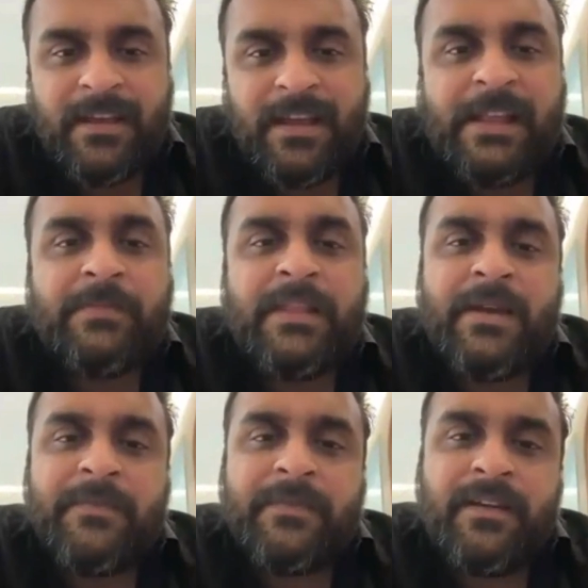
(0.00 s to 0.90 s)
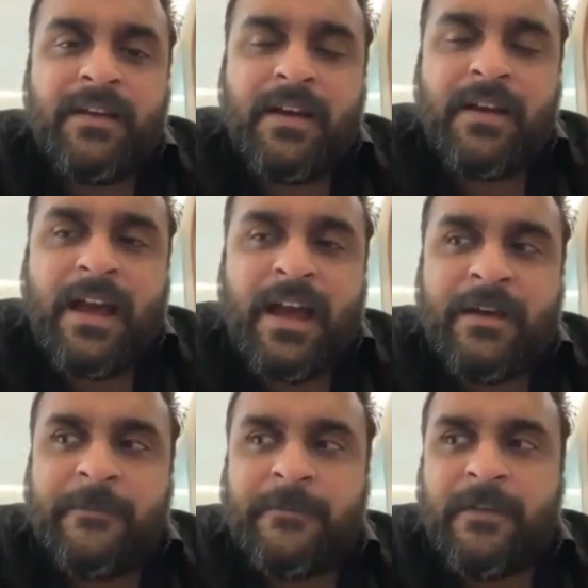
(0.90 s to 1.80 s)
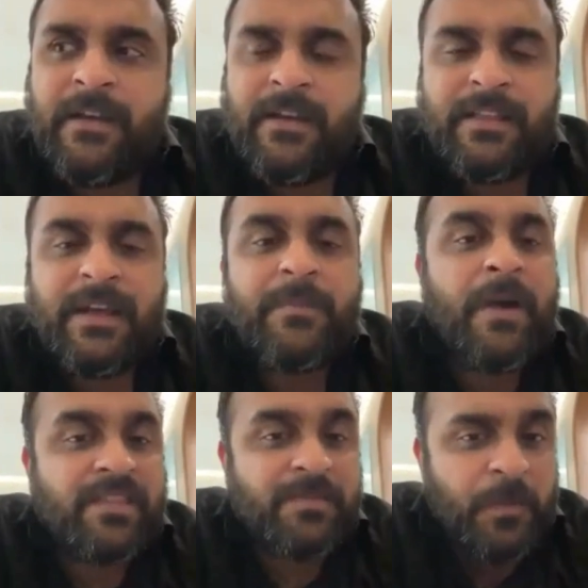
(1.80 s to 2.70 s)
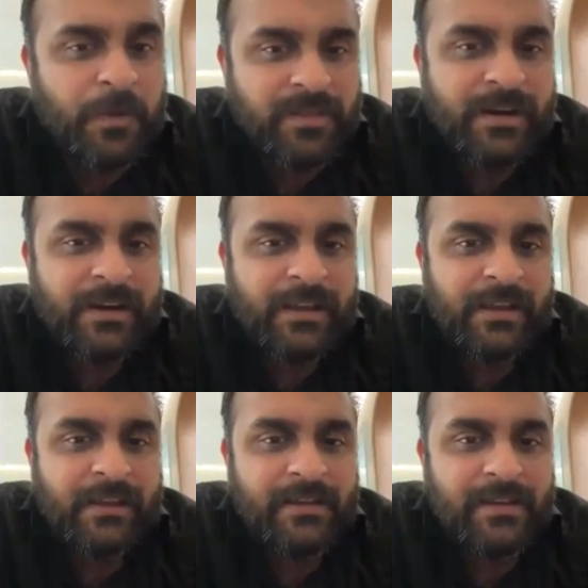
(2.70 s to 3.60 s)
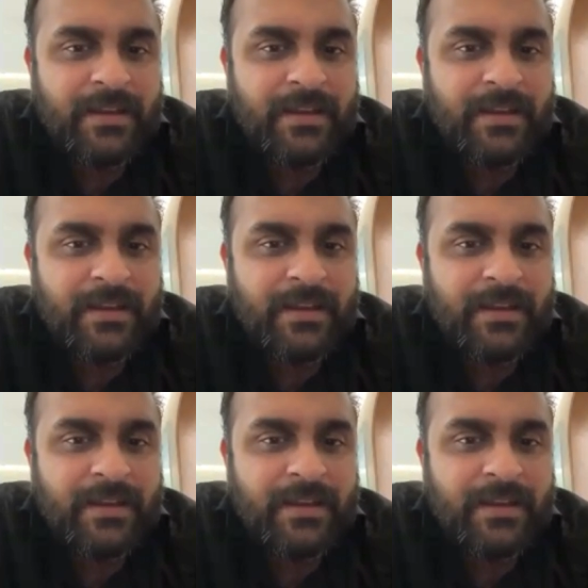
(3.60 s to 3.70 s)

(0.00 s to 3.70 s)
help them have their passports ready,